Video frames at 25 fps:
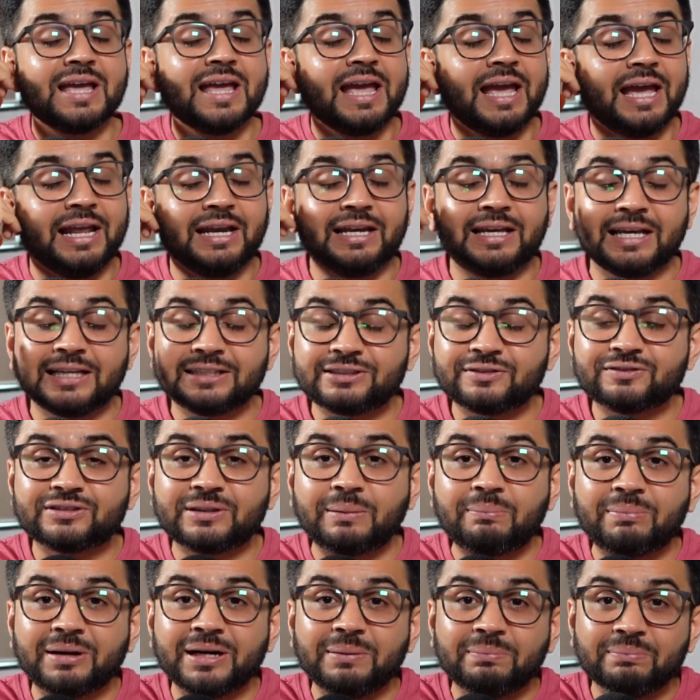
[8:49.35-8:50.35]
In case if
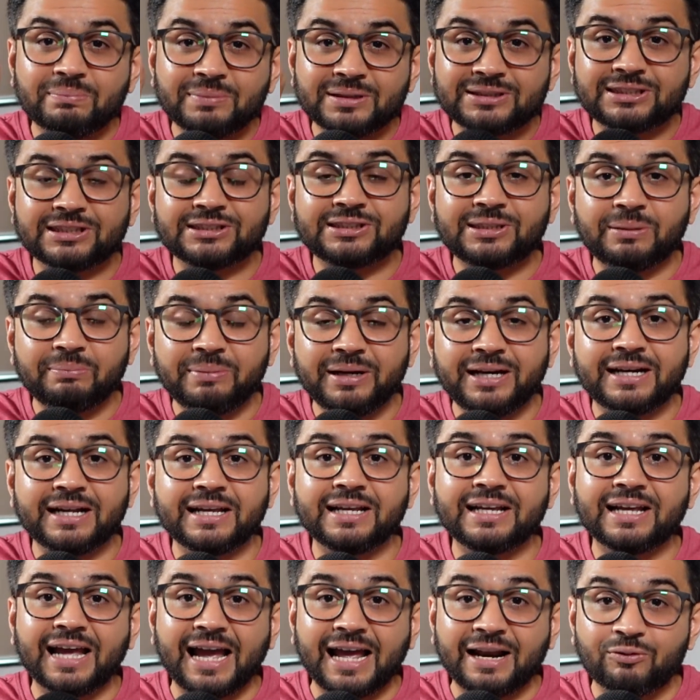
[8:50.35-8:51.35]
somebody misses the
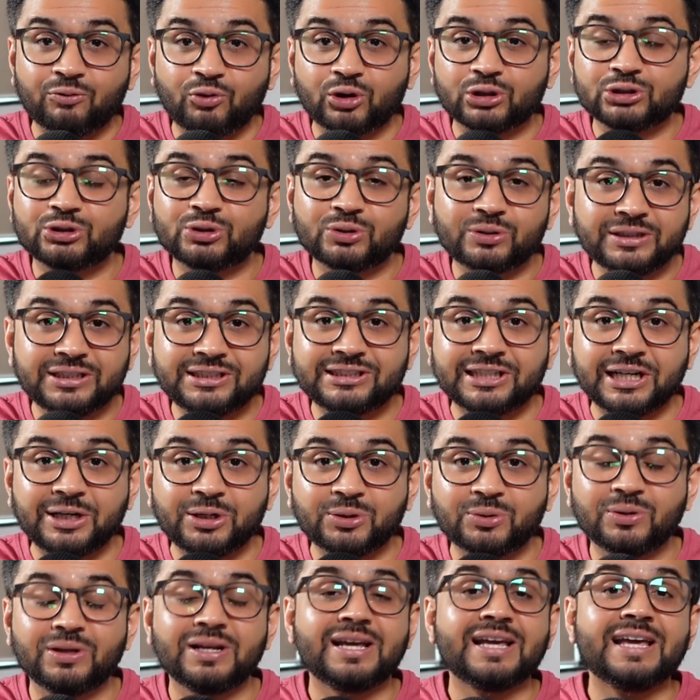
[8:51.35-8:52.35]
meeting and wants to
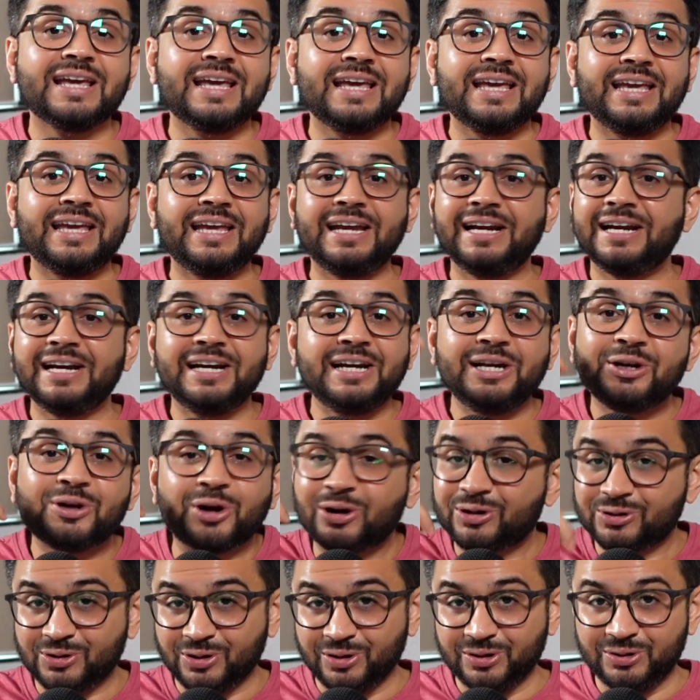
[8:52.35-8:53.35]
reschedule, he need
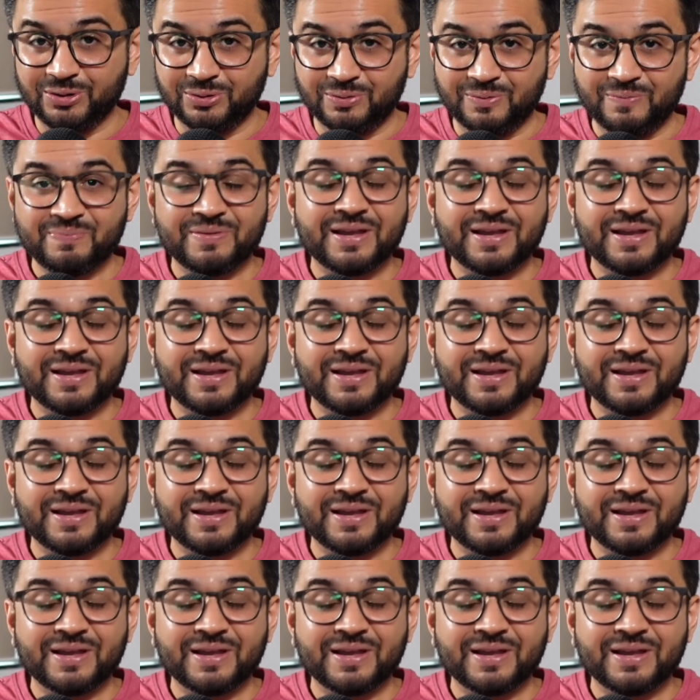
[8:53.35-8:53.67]
not call you.